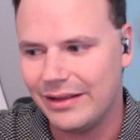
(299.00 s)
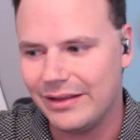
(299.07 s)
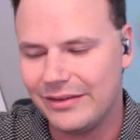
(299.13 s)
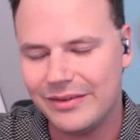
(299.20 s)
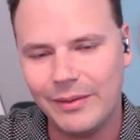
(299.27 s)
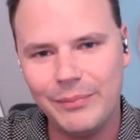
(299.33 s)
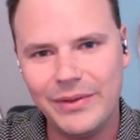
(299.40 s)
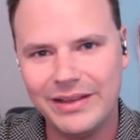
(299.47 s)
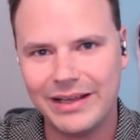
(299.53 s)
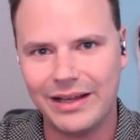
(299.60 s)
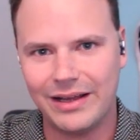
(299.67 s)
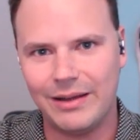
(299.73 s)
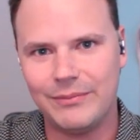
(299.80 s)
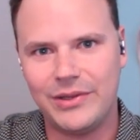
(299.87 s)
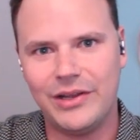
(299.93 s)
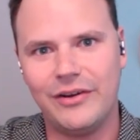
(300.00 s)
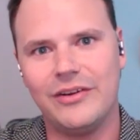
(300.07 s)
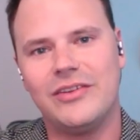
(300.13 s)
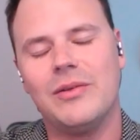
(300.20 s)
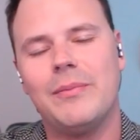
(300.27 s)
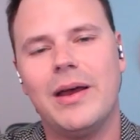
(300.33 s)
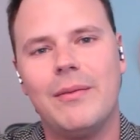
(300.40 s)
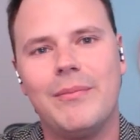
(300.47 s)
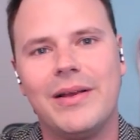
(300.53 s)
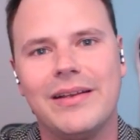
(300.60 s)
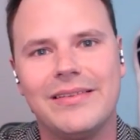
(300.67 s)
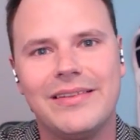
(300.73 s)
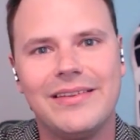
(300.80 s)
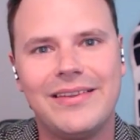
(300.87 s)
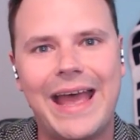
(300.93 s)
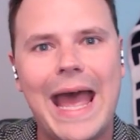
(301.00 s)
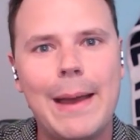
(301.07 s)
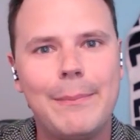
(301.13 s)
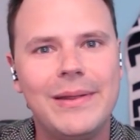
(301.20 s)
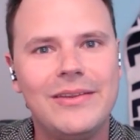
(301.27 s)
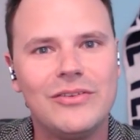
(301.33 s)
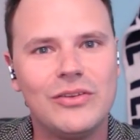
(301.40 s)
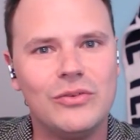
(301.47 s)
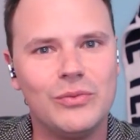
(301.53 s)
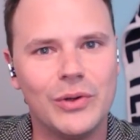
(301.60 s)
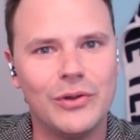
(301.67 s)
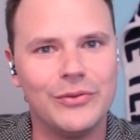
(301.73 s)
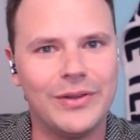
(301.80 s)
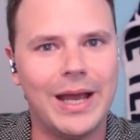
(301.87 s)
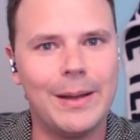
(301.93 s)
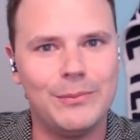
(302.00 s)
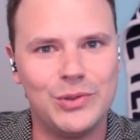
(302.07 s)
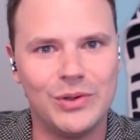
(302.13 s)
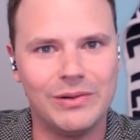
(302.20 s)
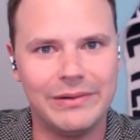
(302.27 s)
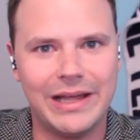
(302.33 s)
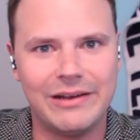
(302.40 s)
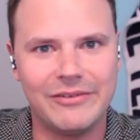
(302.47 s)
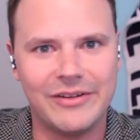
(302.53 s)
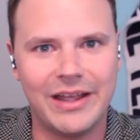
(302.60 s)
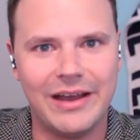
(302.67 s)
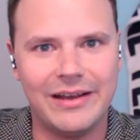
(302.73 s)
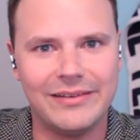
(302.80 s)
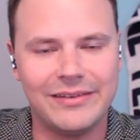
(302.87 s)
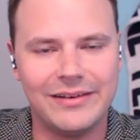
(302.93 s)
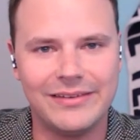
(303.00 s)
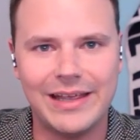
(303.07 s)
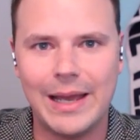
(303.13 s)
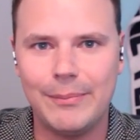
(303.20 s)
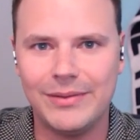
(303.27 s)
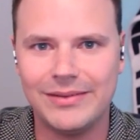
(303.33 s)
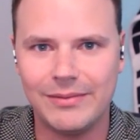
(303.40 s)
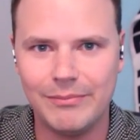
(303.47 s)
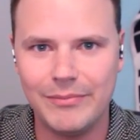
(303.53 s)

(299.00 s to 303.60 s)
something I'm curious about because this happens in real time to a lot of guys, and it's happened to